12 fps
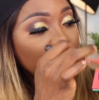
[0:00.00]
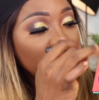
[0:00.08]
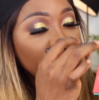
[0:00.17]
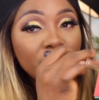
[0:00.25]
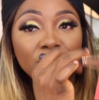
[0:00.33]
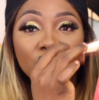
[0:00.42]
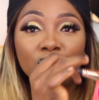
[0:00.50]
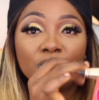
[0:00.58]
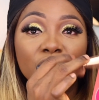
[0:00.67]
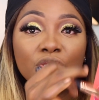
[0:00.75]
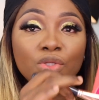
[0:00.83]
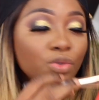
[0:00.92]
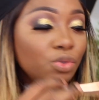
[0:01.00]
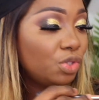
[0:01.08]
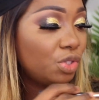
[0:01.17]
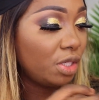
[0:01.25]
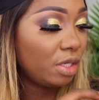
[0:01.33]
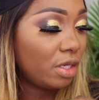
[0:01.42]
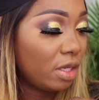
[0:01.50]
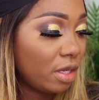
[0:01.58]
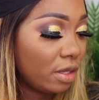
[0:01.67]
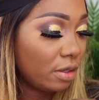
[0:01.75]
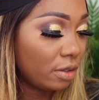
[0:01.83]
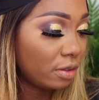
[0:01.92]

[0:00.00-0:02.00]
dip into this 2 shade here.